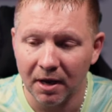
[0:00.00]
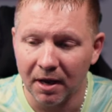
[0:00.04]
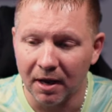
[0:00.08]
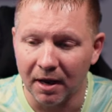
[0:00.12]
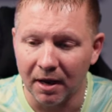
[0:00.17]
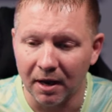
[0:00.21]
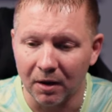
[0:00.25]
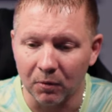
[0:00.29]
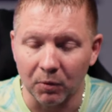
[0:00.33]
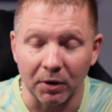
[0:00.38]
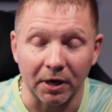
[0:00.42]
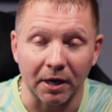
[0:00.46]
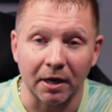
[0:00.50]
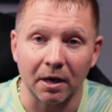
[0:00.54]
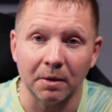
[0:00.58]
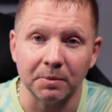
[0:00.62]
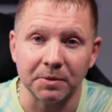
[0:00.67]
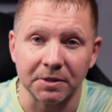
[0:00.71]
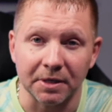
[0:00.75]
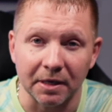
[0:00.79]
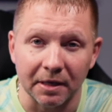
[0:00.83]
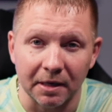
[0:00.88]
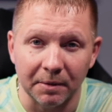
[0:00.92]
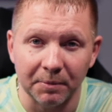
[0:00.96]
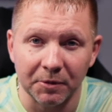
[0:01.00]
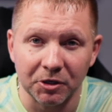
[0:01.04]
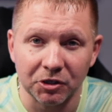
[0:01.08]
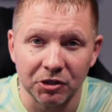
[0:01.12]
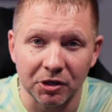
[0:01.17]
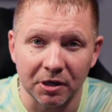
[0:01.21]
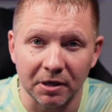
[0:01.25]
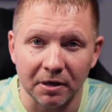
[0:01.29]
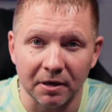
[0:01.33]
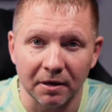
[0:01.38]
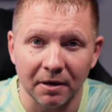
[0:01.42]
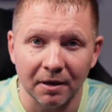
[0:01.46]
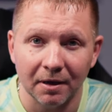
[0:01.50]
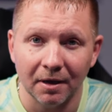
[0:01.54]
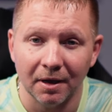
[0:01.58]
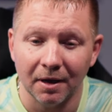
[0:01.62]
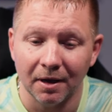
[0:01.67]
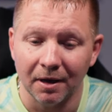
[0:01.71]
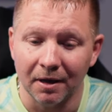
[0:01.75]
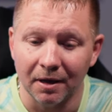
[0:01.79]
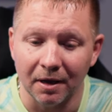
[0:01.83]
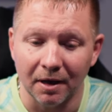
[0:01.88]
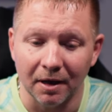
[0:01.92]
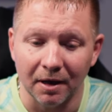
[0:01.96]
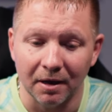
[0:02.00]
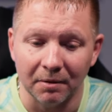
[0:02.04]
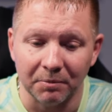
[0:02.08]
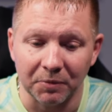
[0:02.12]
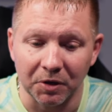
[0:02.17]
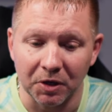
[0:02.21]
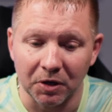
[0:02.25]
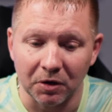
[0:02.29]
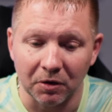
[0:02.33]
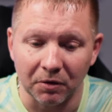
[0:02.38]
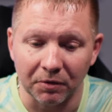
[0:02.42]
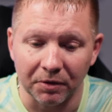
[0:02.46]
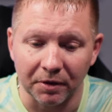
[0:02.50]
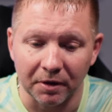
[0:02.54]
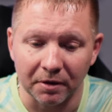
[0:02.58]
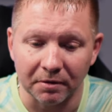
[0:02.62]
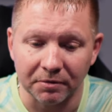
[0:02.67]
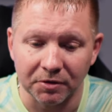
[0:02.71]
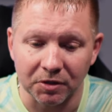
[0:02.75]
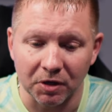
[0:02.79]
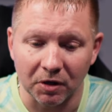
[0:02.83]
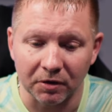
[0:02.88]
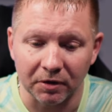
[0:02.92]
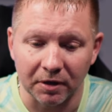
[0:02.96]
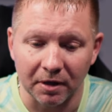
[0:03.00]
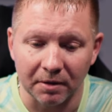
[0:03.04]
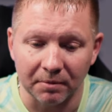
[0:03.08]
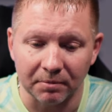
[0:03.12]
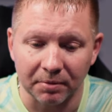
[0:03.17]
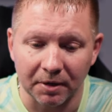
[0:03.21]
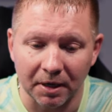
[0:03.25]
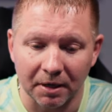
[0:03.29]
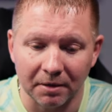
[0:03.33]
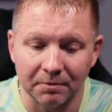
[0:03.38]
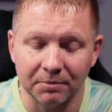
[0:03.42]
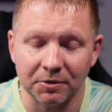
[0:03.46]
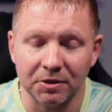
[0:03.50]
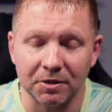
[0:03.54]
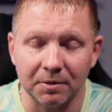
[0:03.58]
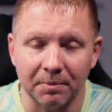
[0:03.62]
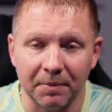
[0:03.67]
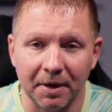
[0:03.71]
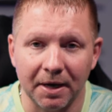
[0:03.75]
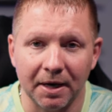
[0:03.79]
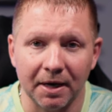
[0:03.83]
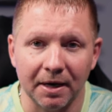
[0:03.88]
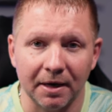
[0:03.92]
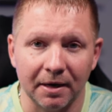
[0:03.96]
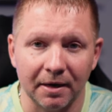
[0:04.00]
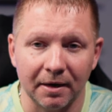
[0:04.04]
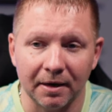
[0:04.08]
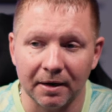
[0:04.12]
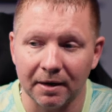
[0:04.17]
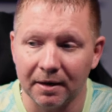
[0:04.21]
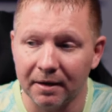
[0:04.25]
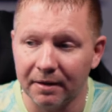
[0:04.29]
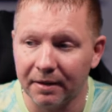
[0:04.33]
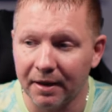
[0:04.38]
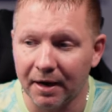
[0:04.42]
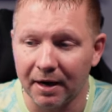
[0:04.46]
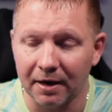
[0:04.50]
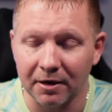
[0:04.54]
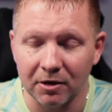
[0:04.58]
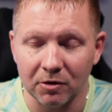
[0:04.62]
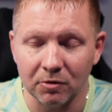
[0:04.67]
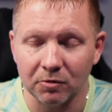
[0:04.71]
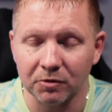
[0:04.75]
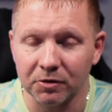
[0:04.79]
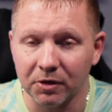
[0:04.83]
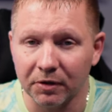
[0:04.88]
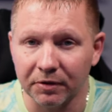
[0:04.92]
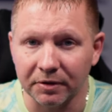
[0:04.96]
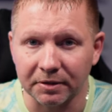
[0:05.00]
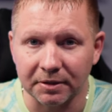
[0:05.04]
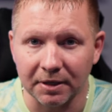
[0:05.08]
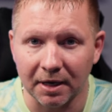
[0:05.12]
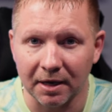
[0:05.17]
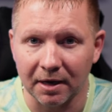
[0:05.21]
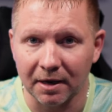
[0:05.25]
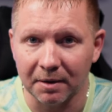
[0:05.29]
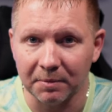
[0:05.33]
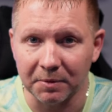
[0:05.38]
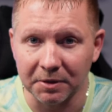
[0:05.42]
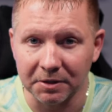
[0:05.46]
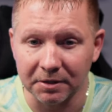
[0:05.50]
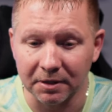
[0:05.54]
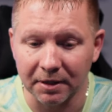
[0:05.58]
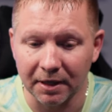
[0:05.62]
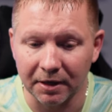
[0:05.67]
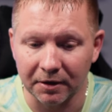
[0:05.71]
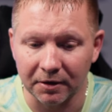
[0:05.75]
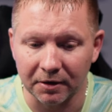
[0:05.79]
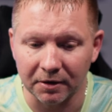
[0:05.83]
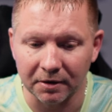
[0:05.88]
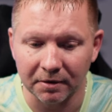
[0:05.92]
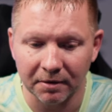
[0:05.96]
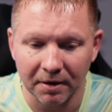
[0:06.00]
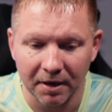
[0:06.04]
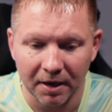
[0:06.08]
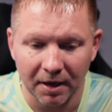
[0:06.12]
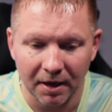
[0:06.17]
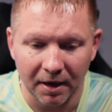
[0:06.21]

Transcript: When it comes to imaging, you know, the song that comes to mind that I use all the time is Letter